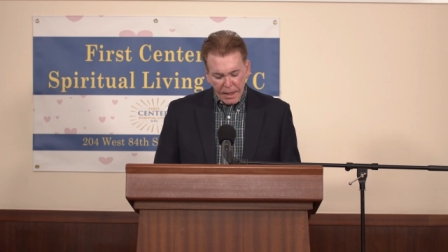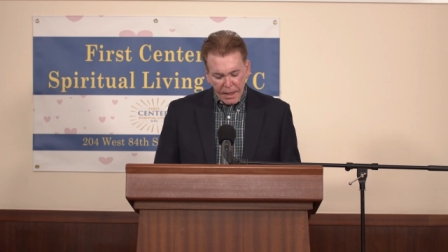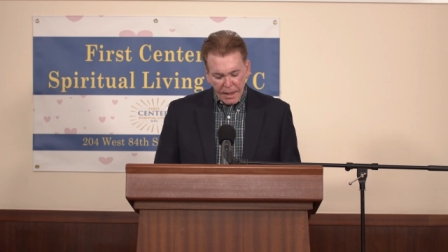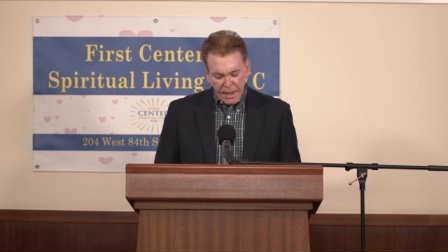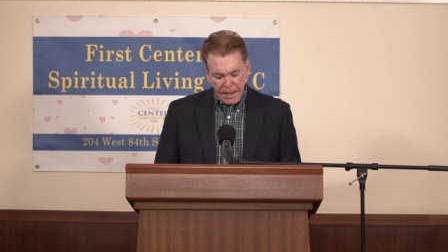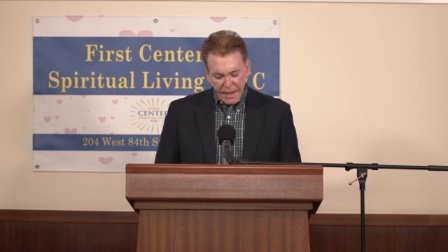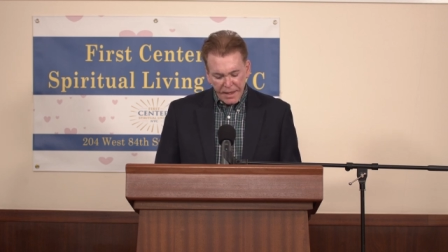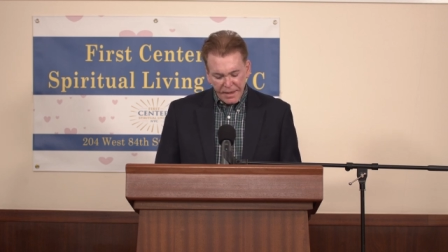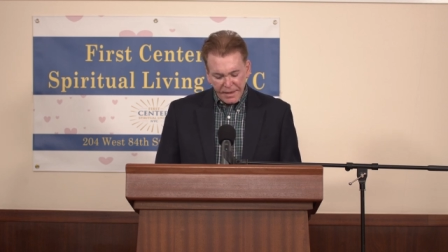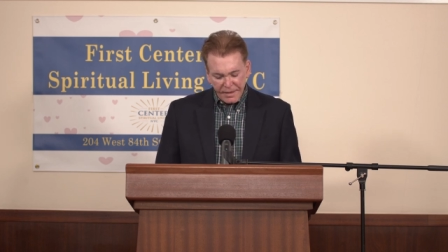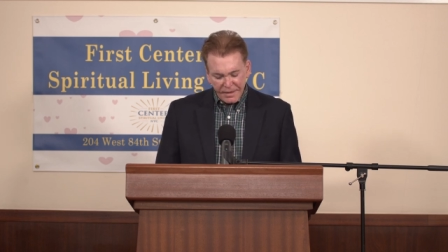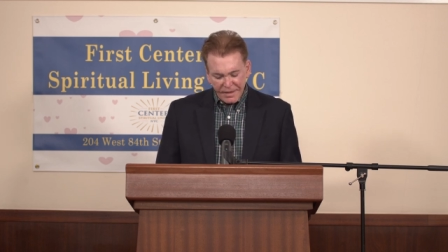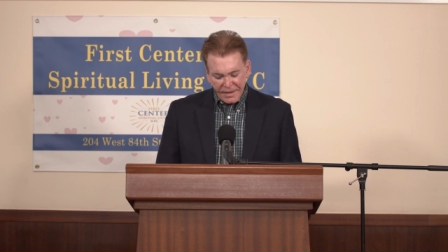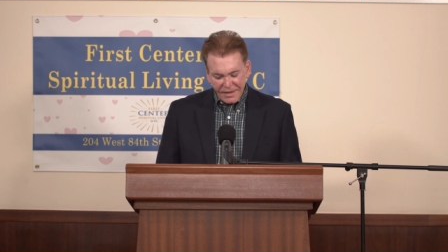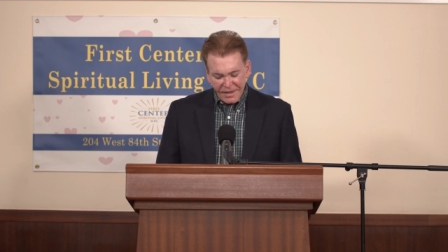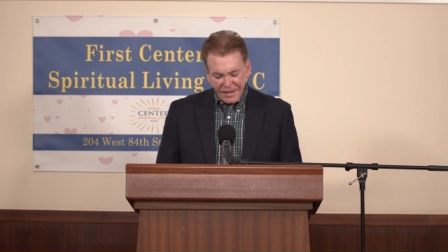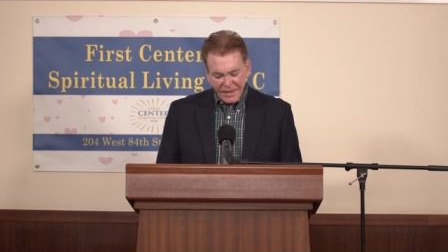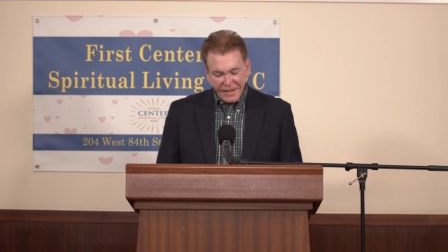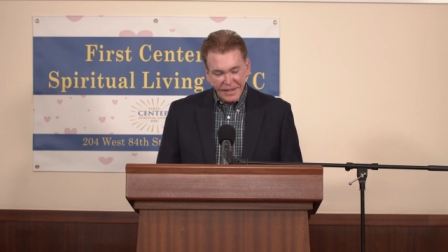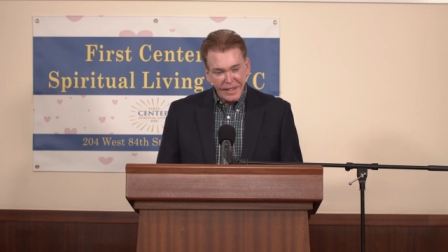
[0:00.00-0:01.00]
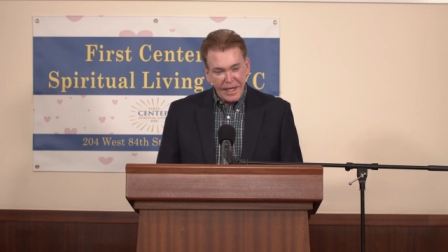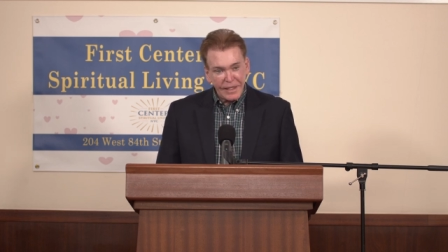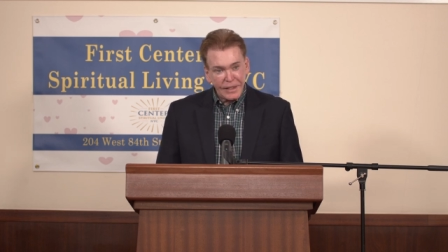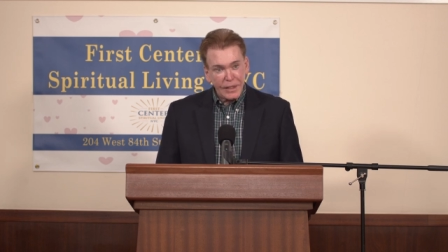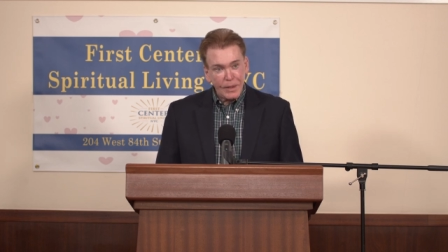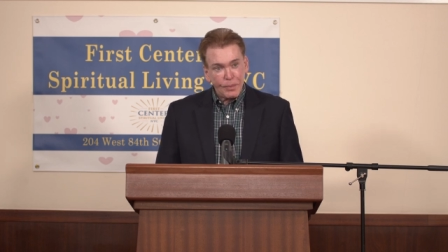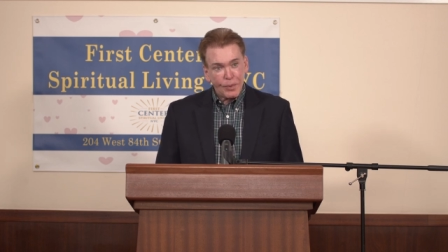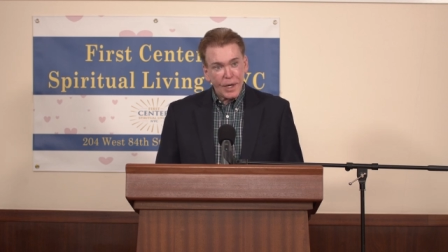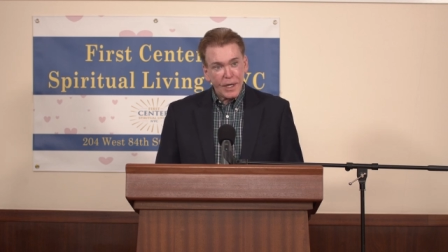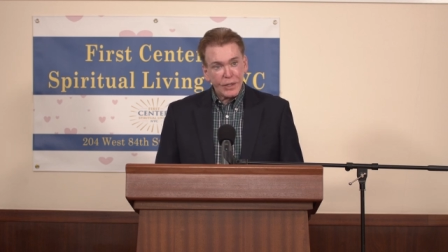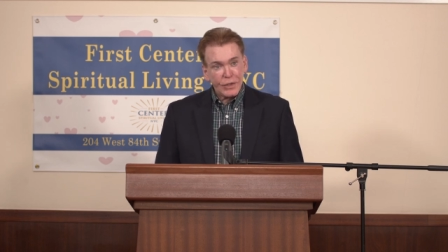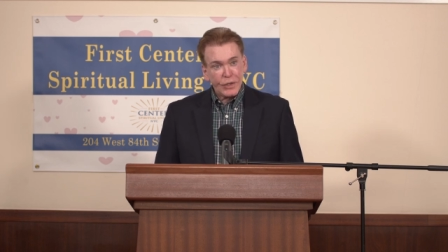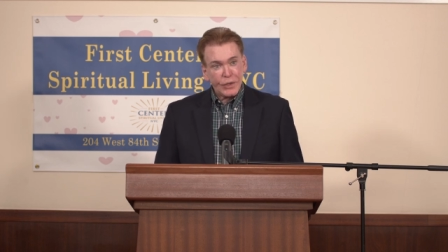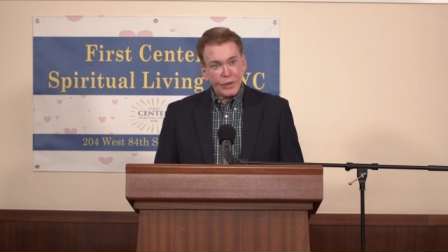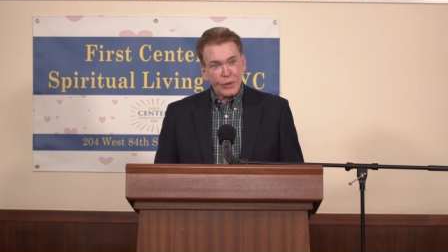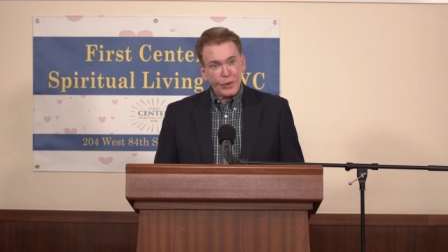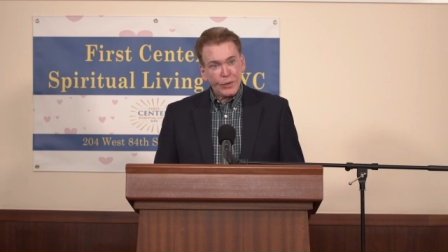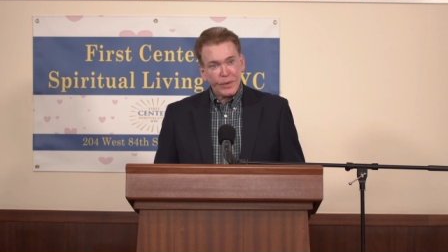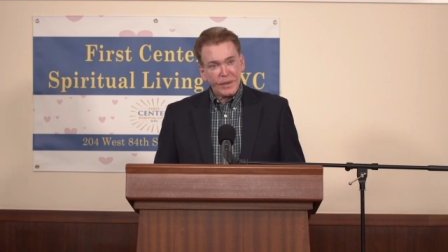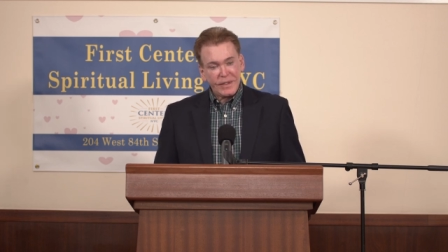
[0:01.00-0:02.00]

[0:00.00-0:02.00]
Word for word: Uh, it's not to pressure you,